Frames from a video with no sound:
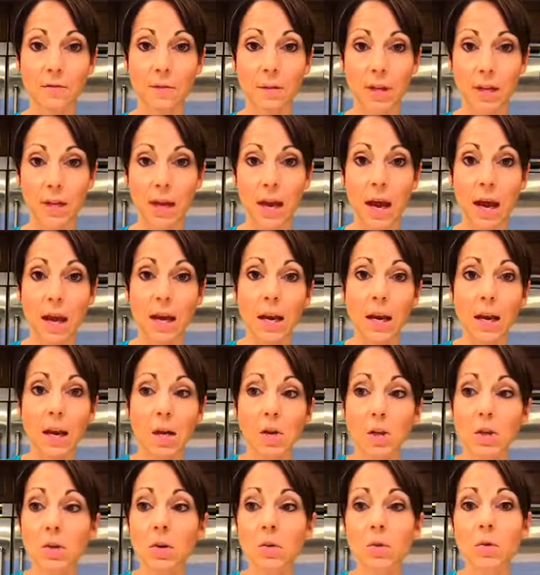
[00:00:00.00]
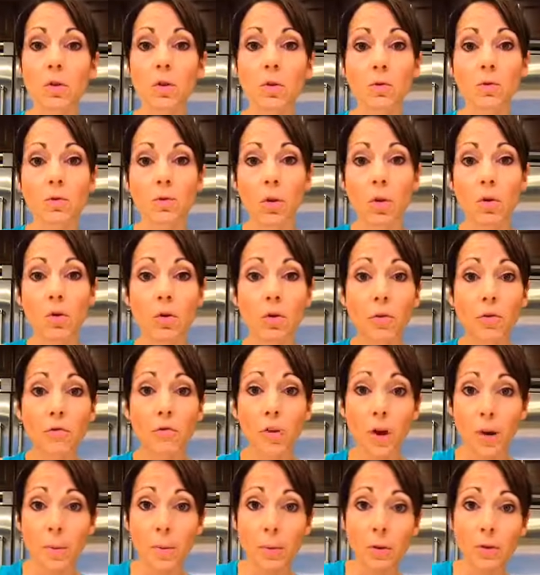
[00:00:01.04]
to get. So your local
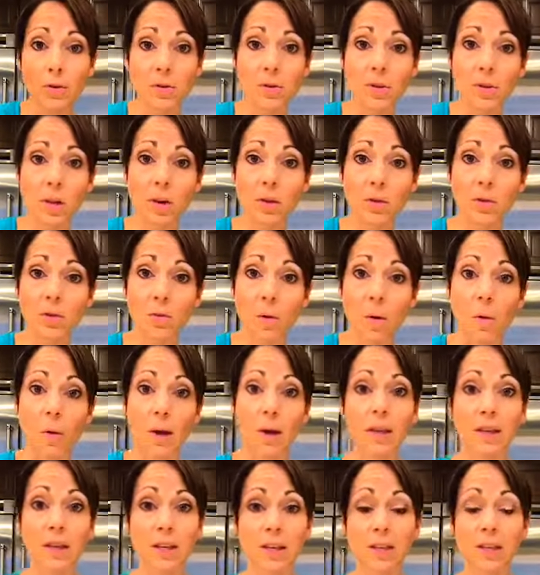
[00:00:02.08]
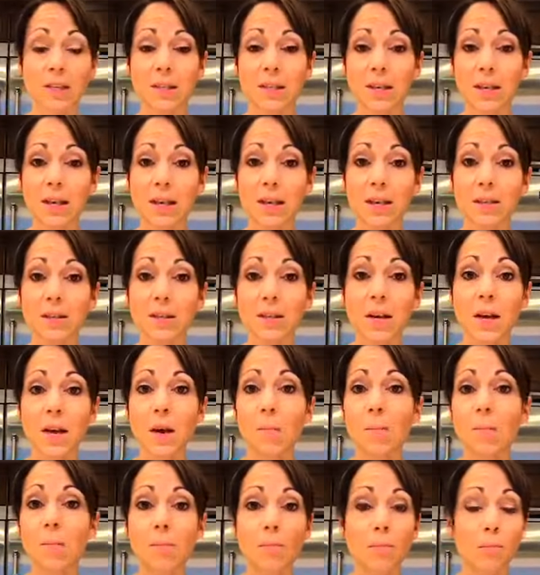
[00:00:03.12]
farmers that are growing these things
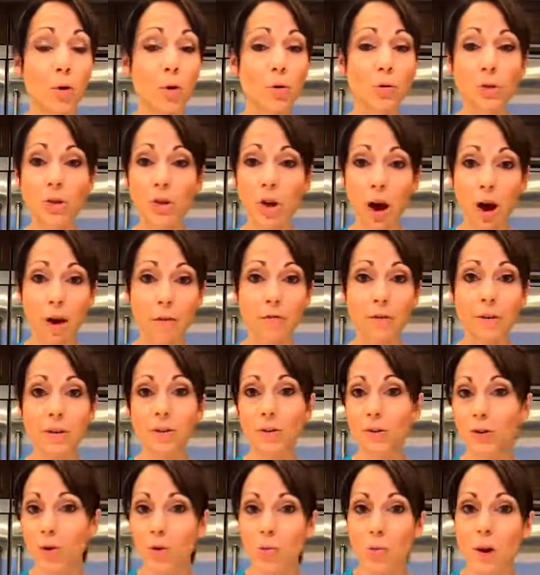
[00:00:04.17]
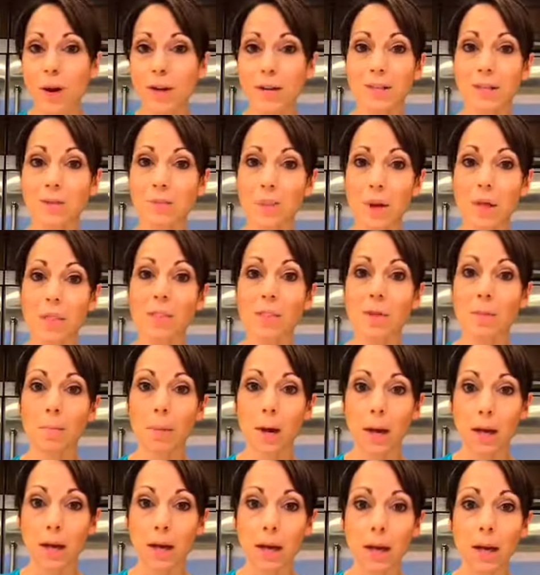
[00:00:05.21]
most often don't want to spend the
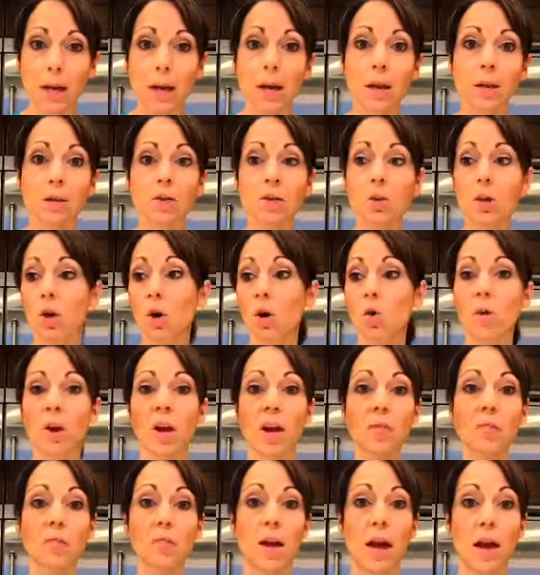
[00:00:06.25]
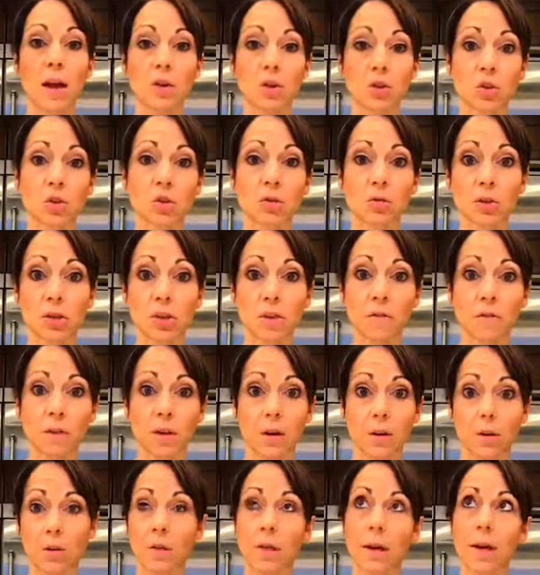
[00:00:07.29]
money to go get that
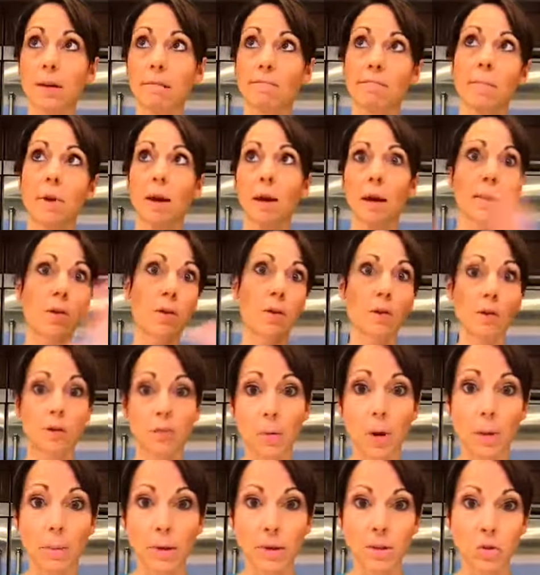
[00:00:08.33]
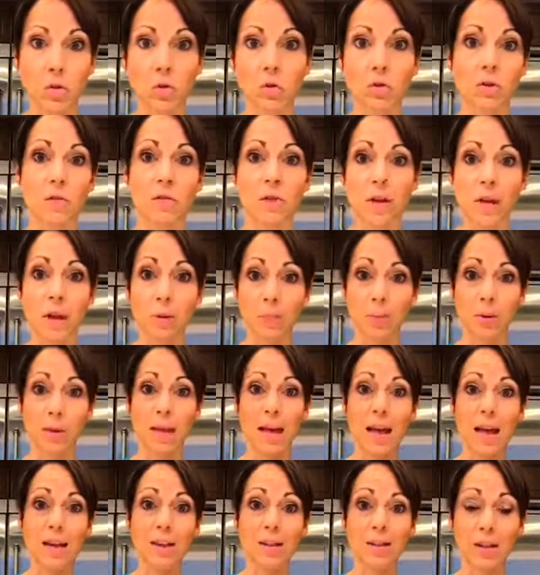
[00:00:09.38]
certificate, or that, I don't know, it probably is a certificate, but
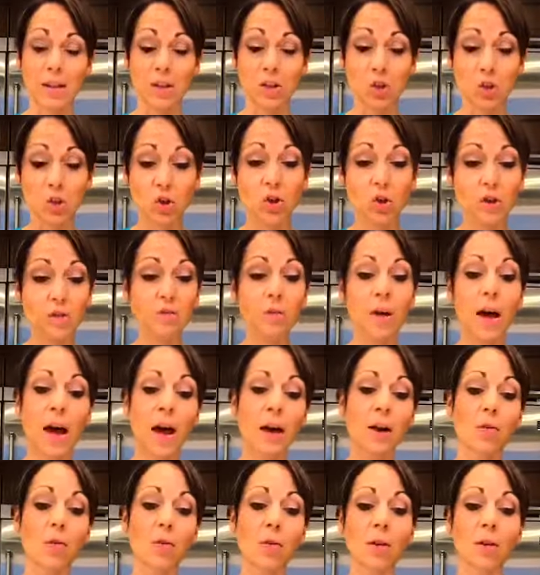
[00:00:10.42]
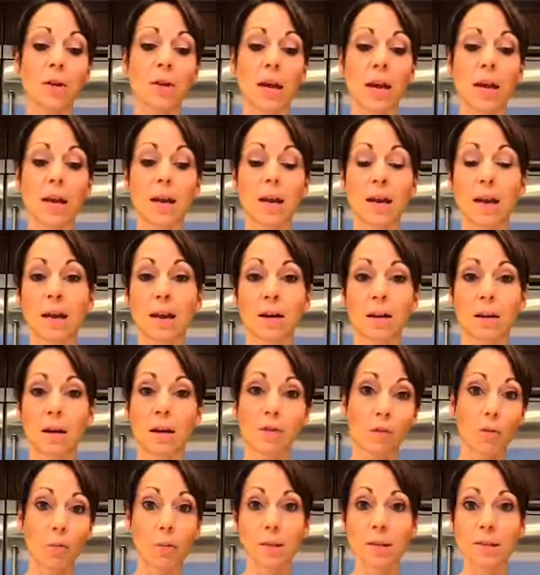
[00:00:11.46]
that certified organic
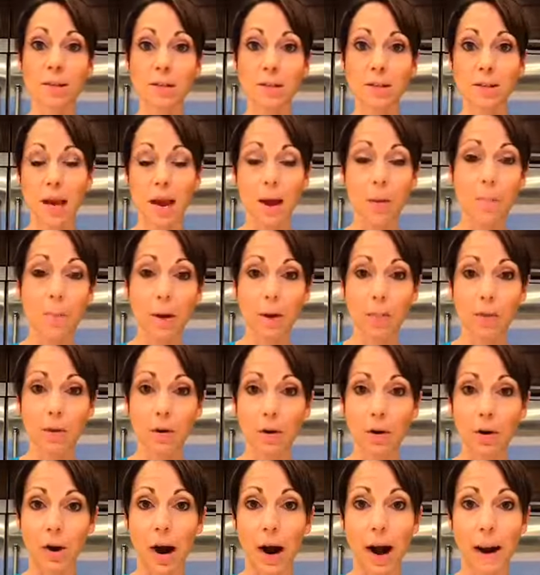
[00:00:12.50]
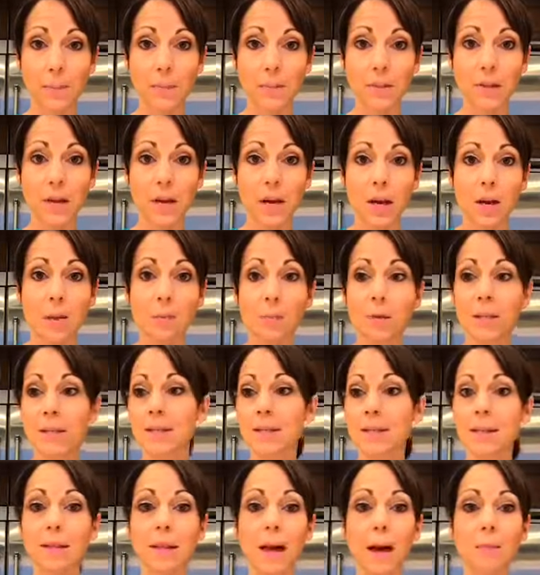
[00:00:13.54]
government stamp on their crops, because
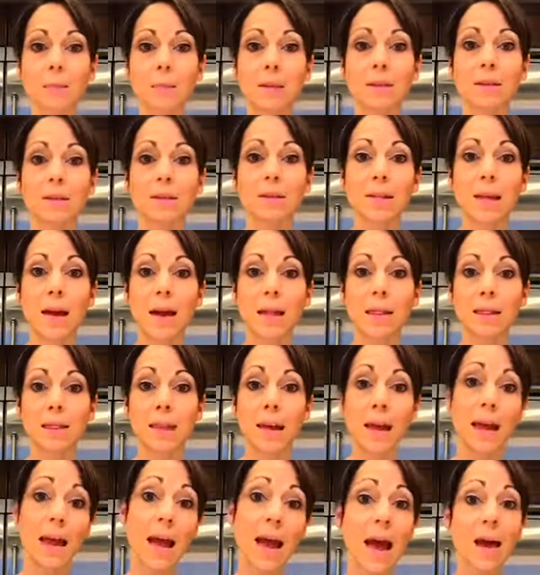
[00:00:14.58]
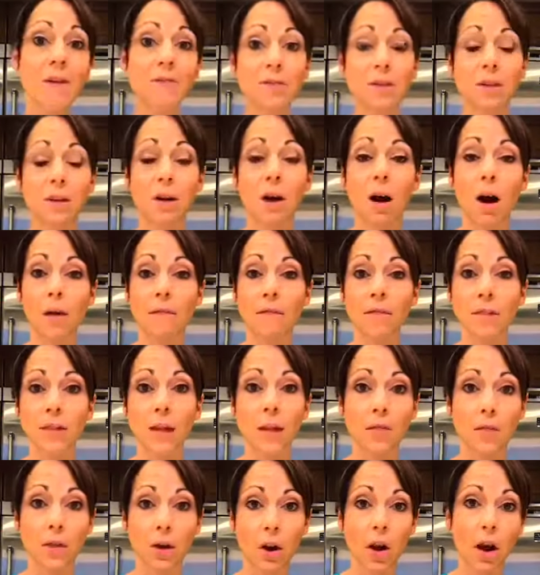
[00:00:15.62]
then that means that they have to
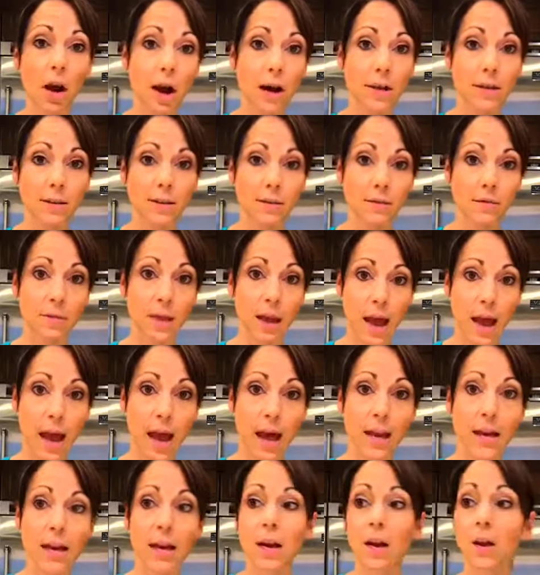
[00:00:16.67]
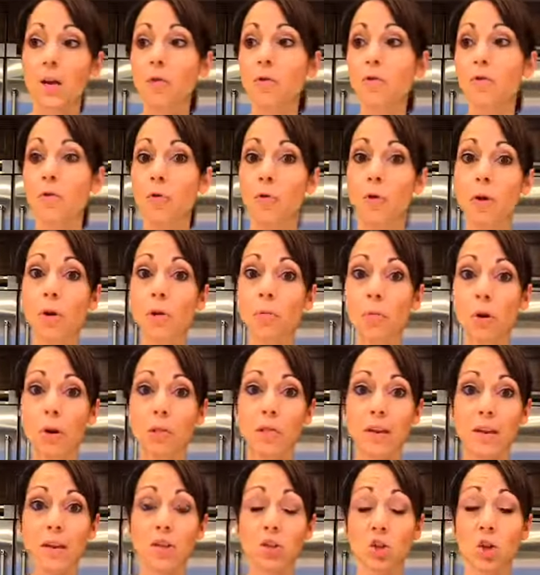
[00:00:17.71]
offset the cost of that for what
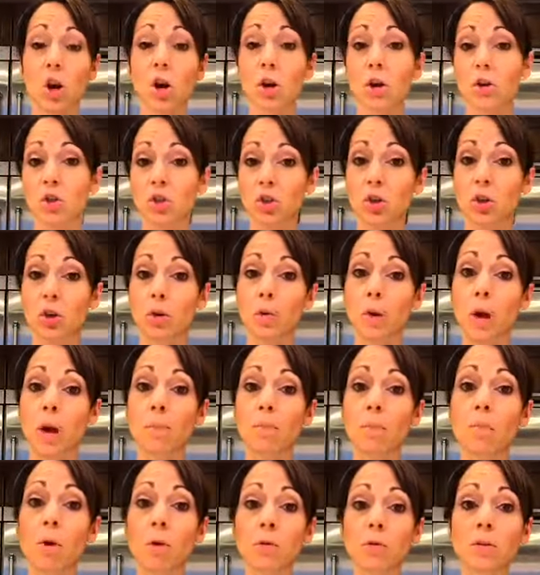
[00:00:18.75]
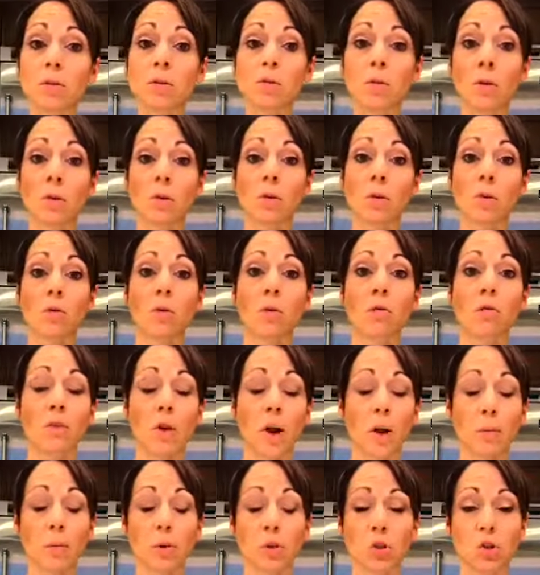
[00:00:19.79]
they charge you, and most of the local
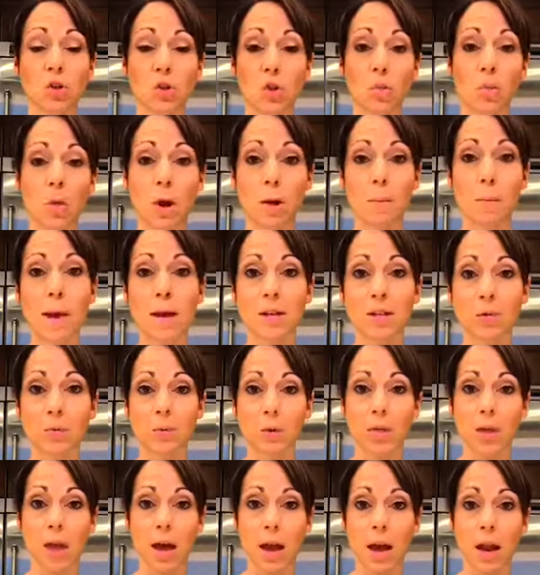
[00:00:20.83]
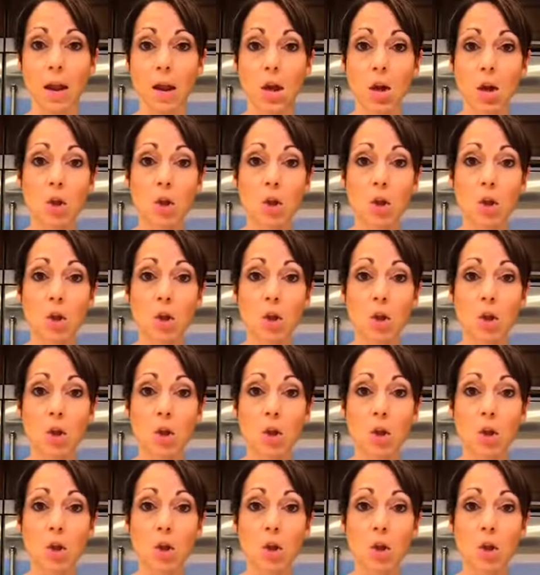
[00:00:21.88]
farmers don't want to mess with that.